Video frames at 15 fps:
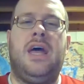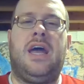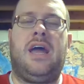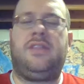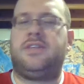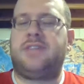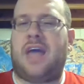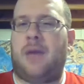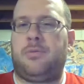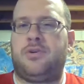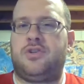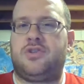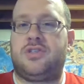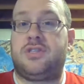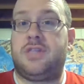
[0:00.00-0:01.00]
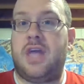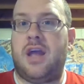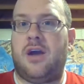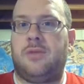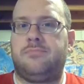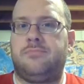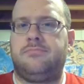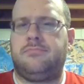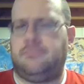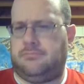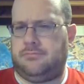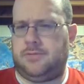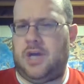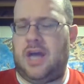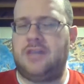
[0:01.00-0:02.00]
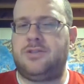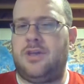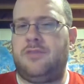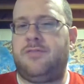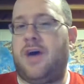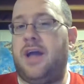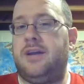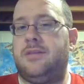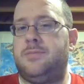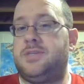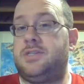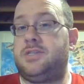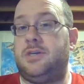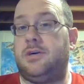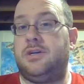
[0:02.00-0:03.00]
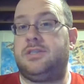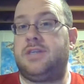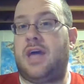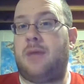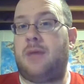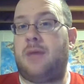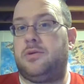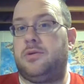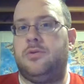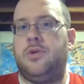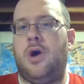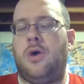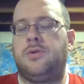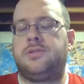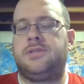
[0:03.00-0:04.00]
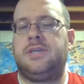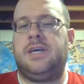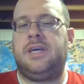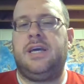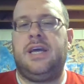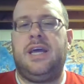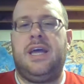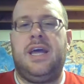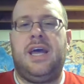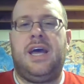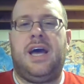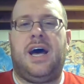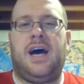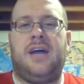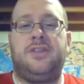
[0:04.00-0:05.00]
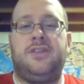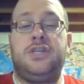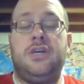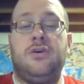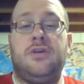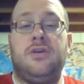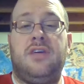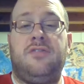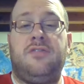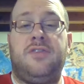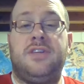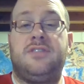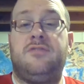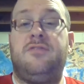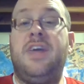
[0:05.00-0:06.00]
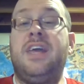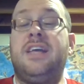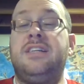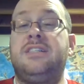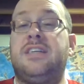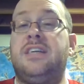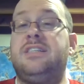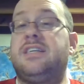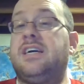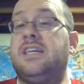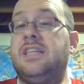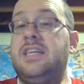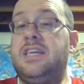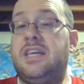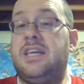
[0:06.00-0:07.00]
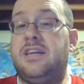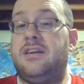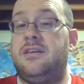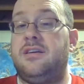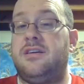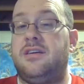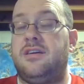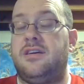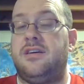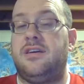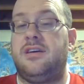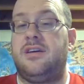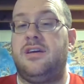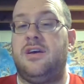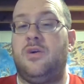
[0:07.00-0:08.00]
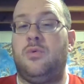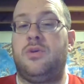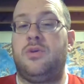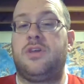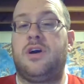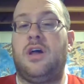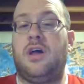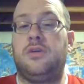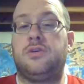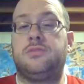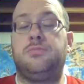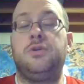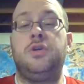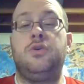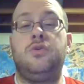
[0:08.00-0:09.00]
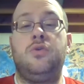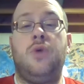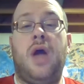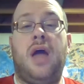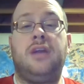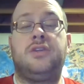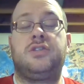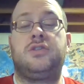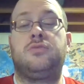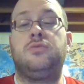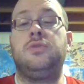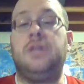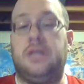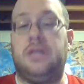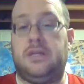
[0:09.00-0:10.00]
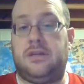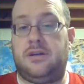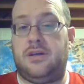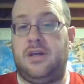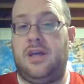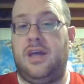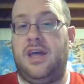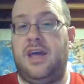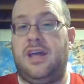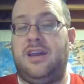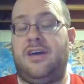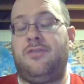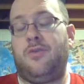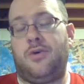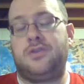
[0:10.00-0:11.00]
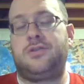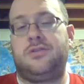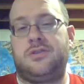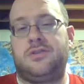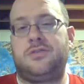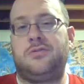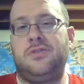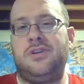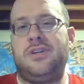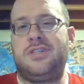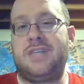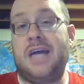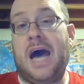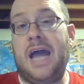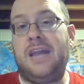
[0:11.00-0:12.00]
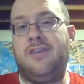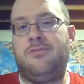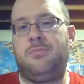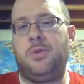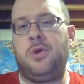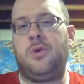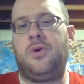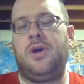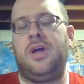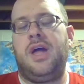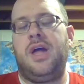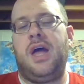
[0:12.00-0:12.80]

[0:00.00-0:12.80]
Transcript: And the scabbard is just there. Okay, so they find the mysterious scabbard. Who knows? The geoglyph is vacant and clean with the colors blue and cerulean. Now, of course, cerulean is a kind of blue,